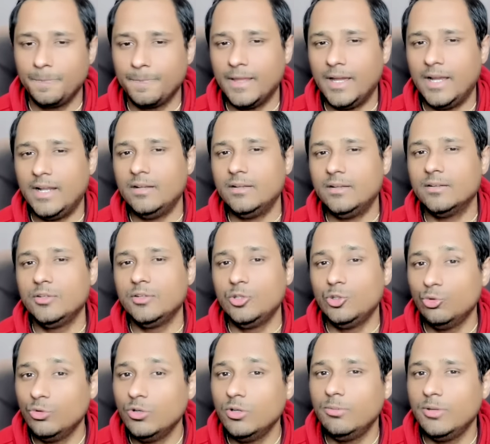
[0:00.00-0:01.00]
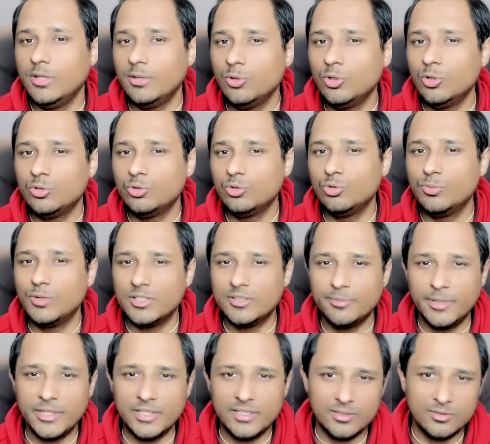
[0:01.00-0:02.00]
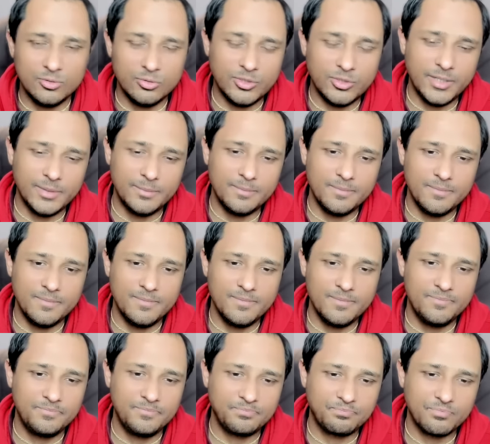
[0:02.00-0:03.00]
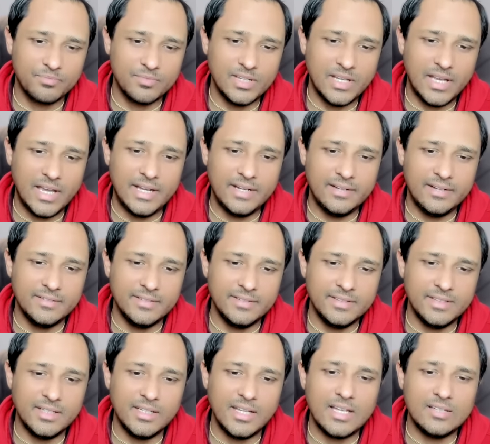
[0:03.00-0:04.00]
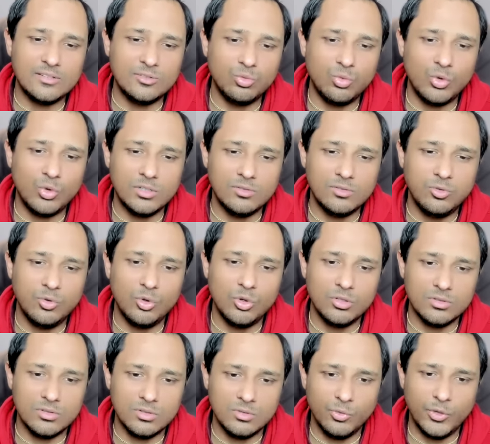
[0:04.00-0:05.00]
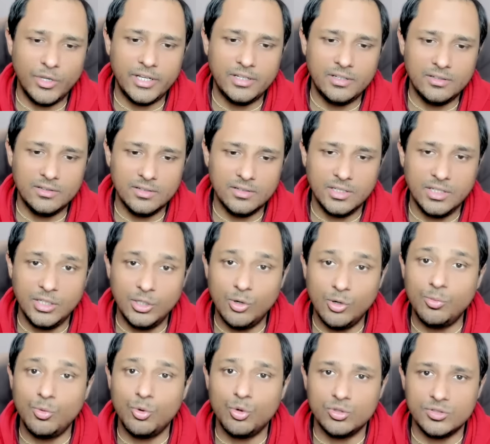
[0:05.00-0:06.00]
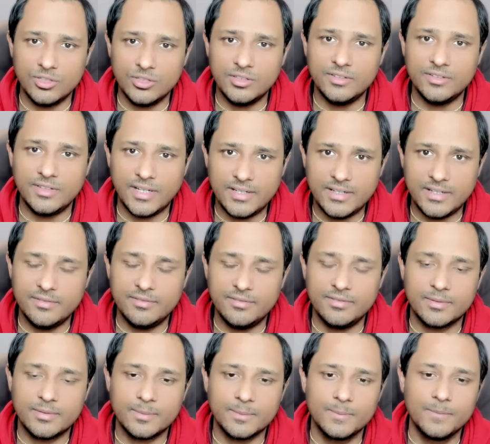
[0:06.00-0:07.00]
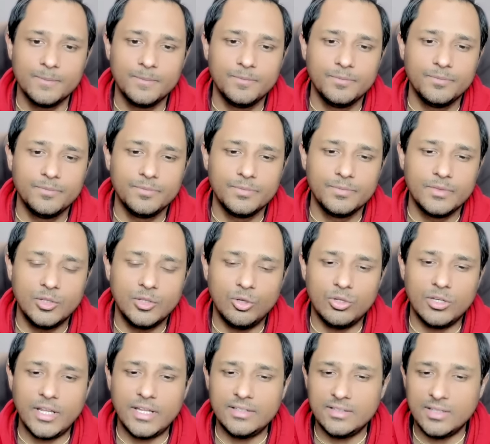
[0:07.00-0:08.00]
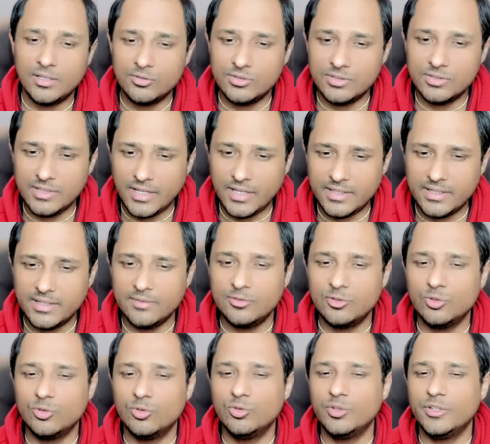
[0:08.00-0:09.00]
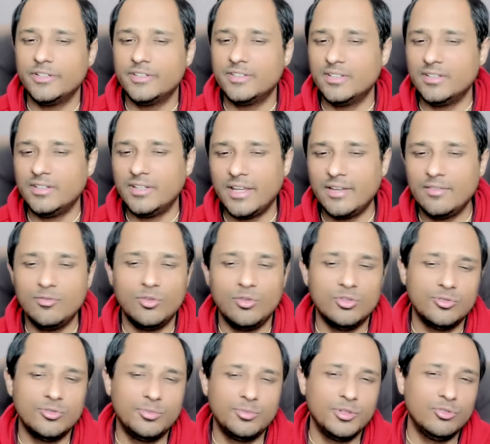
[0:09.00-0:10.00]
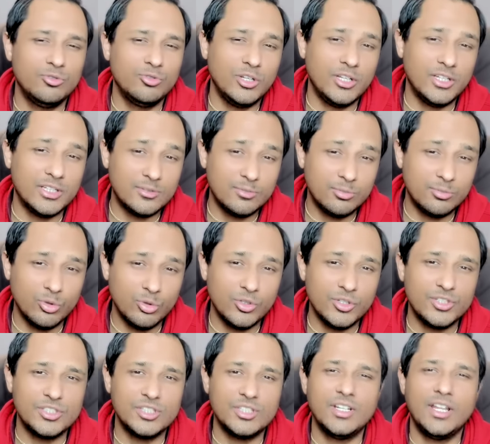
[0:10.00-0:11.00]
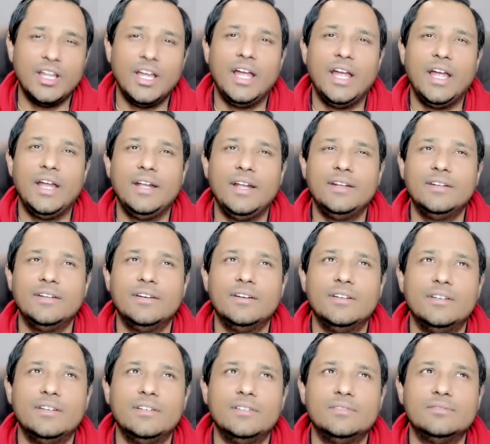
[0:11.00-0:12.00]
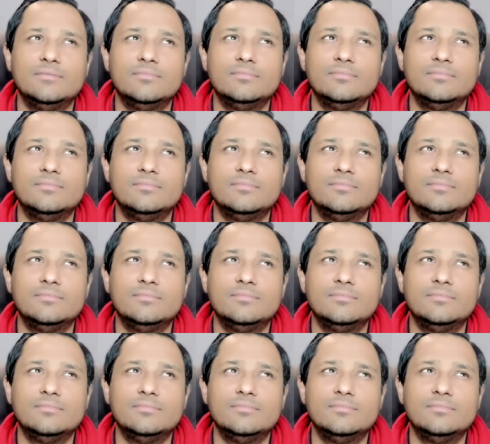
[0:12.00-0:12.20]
and you will be able to do much better. Okay. And in the last one fourth, when the Leo portion is active, your ninth house is active, so it's a time for spiritual exploration and uh,